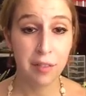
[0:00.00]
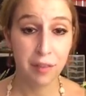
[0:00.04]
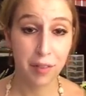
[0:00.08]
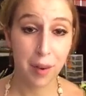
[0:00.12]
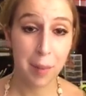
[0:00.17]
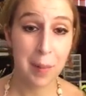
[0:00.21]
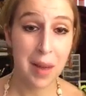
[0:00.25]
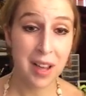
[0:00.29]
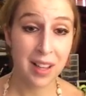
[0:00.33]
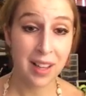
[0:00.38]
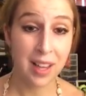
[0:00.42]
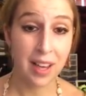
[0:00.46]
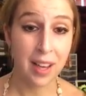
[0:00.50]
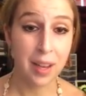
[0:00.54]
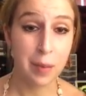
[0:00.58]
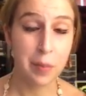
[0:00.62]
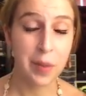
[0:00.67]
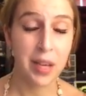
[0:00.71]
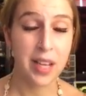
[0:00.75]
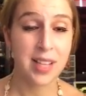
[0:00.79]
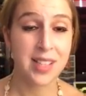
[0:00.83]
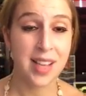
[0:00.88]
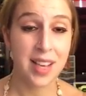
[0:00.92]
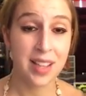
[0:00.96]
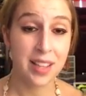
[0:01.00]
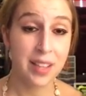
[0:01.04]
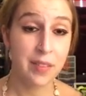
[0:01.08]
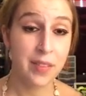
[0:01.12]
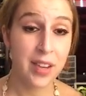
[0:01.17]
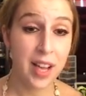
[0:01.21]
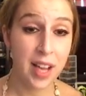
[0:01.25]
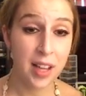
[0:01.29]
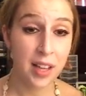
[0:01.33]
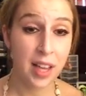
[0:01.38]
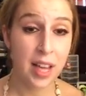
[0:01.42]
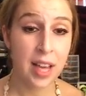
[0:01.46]
from LA because I live
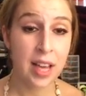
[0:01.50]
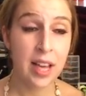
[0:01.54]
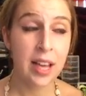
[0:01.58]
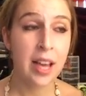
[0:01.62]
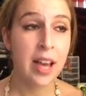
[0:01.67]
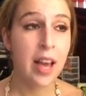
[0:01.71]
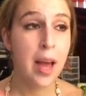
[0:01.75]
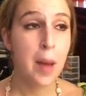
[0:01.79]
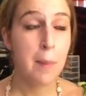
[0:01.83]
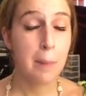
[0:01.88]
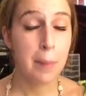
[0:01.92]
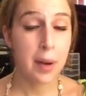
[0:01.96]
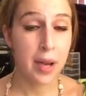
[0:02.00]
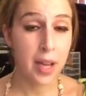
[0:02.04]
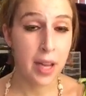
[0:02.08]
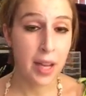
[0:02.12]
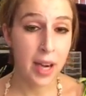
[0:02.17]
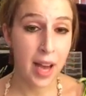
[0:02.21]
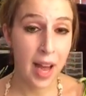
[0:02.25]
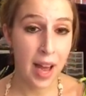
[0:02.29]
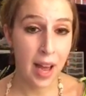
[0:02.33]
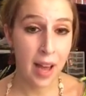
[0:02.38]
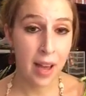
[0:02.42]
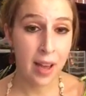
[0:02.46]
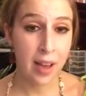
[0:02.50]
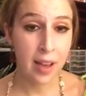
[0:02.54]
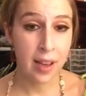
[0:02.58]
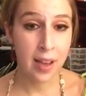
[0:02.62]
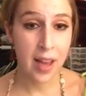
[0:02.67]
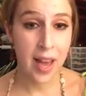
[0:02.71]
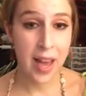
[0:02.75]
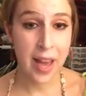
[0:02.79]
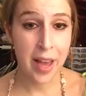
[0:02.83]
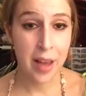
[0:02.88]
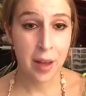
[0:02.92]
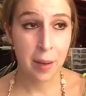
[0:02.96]
in LA, but
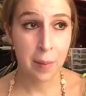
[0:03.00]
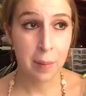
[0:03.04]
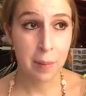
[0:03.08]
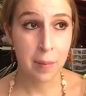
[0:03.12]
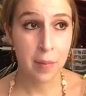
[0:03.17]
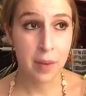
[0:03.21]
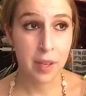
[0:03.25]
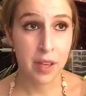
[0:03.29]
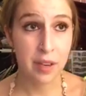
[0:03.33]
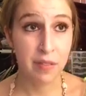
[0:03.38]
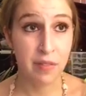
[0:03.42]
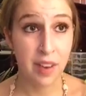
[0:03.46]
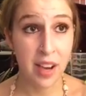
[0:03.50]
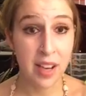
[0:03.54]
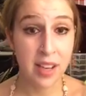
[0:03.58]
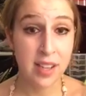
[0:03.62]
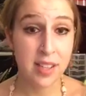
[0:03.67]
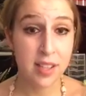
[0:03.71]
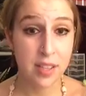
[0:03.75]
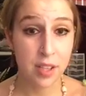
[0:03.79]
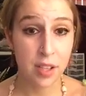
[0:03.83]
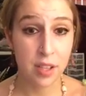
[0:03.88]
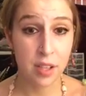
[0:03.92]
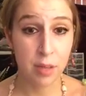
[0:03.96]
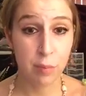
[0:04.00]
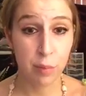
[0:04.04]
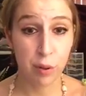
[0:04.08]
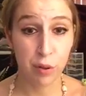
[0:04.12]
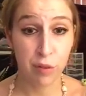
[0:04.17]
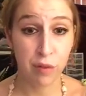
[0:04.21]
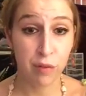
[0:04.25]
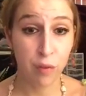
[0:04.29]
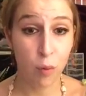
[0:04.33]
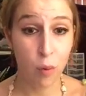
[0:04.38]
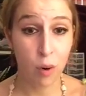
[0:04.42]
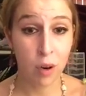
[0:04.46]
I am invited to
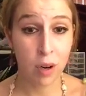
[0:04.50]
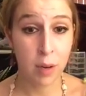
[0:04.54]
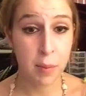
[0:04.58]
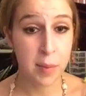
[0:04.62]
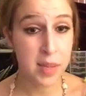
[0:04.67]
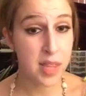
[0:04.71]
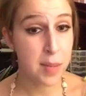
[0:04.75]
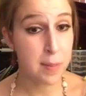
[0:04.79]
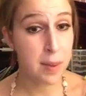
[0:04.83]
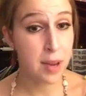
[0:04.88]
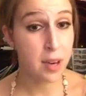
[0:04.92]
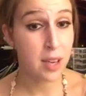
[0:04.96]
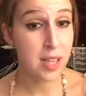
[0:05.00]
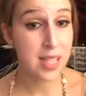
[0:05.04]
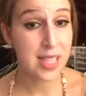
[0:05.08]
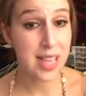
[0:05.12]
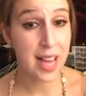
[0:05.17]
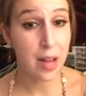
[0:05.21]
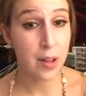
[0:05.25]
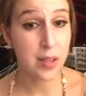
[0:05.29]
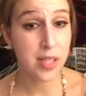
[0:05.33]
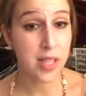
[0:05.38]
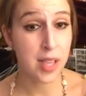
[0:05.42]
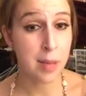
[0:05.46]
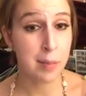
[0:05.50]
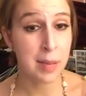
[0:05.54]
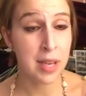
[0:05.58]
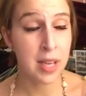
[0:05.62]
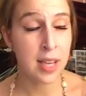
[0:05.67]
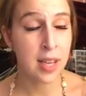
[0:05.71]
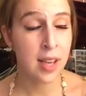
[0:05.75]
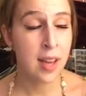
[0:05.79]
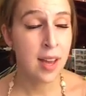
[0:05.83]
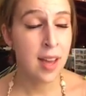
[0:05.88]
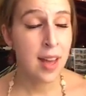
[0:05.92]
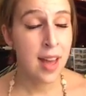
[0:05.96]
perform at the Periscout
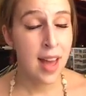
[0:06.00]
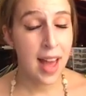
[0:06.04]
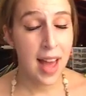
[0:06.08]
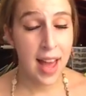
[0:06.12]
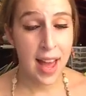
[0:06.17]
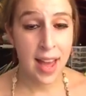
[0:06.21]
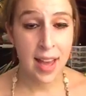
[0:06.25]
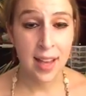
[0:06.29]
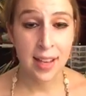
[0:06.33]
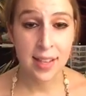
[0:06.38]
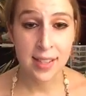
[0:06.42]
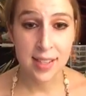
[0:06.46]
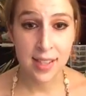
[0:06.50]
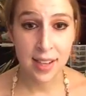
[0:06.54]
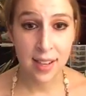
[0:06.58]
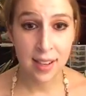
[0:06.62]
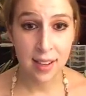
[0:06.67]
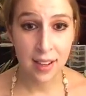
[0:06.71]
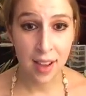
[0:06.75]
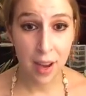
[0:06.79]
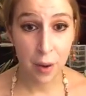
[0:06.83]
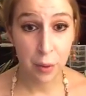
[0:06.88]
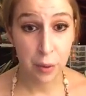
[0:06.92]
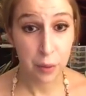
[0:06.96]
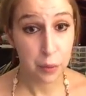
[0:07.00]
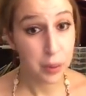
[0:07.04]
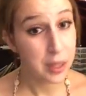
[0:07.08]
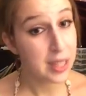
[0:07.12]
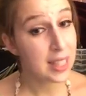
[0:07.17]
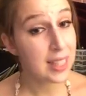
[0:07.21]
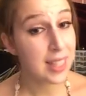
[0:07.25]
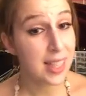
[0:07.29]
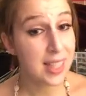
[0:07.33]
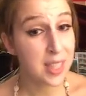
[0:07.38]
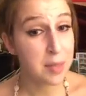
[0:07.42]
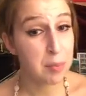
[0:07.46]
Summit, and I would
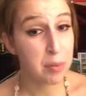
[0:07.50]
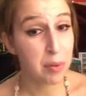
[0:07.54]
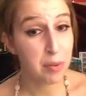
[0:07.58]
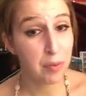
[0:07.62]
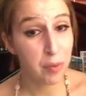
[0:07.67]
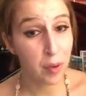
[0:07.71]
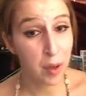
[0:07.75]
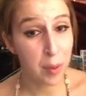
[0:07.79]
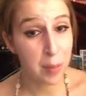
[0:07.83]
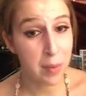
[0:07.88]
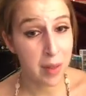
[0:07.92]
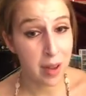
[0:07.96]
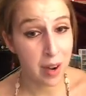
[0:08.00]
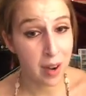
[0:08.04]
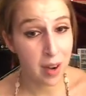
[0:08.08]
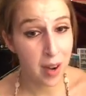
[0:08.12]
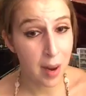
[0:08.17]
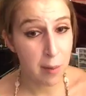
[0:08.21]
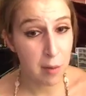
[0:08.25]
really like to perform there.